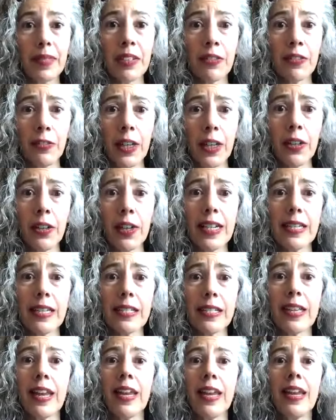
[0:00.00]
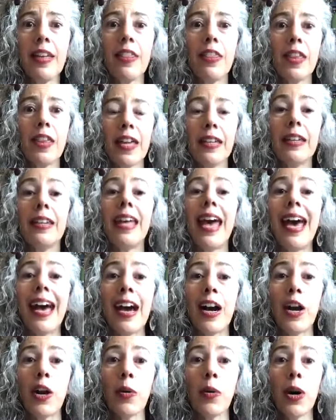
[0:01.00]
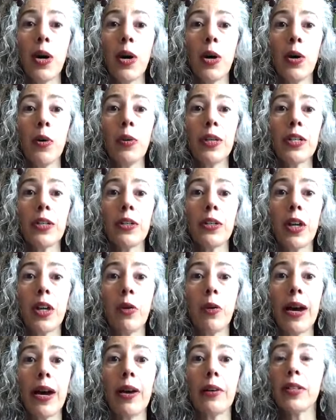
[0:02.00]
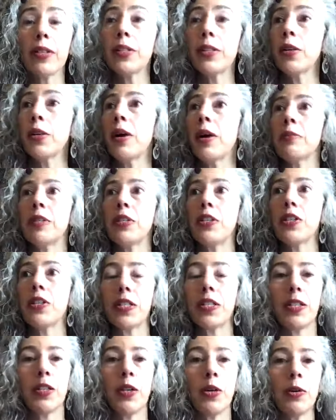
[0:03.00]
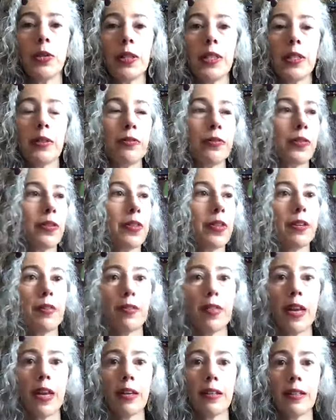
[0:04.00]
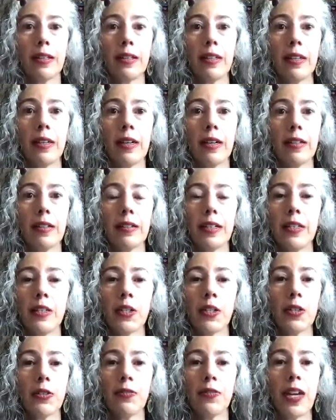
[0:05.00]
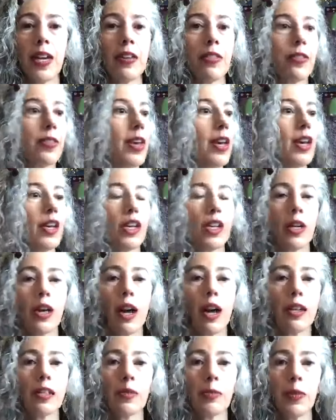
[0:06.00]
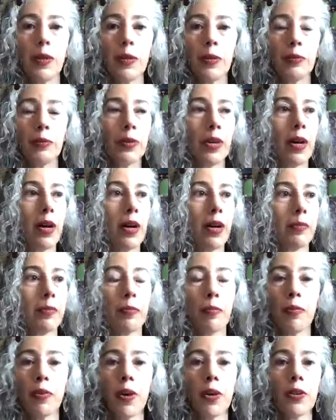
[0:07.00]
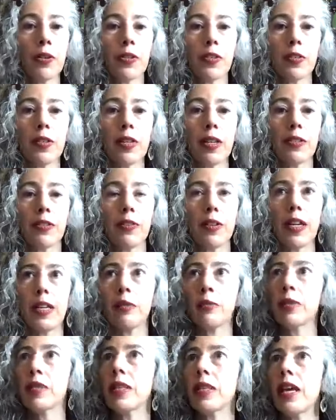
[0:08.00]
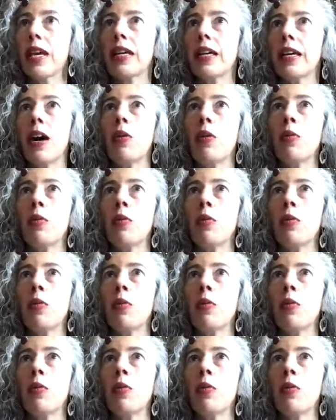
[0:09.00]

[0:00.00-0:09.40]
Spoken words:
fairies than now. When you go out, I was just in Oakland for that interfaith gospel rehearsal yesterday, and it was like a